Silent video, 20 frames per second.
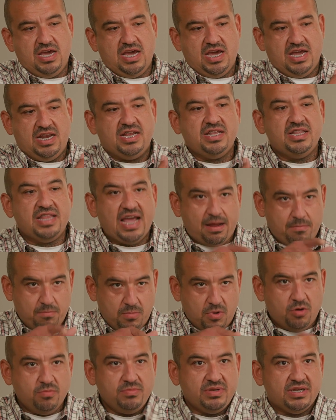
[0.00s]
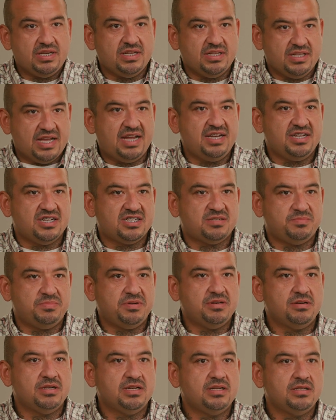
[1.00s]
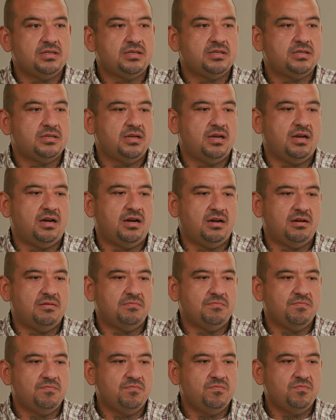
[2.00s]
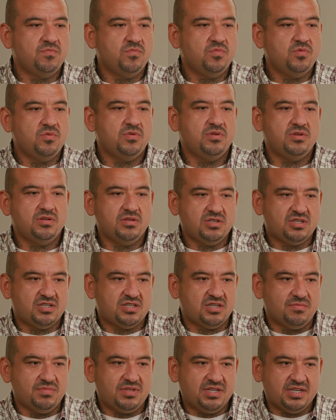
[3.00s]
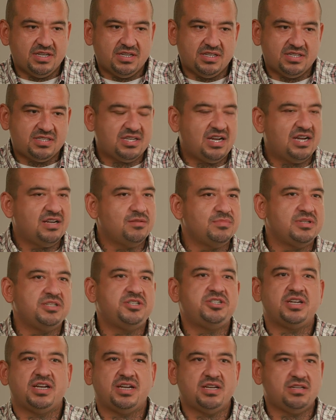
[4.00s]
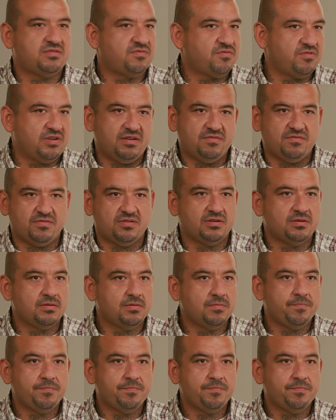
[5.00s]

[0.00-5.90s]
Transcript: And in that moment, in that experience, something inside of me changed forever.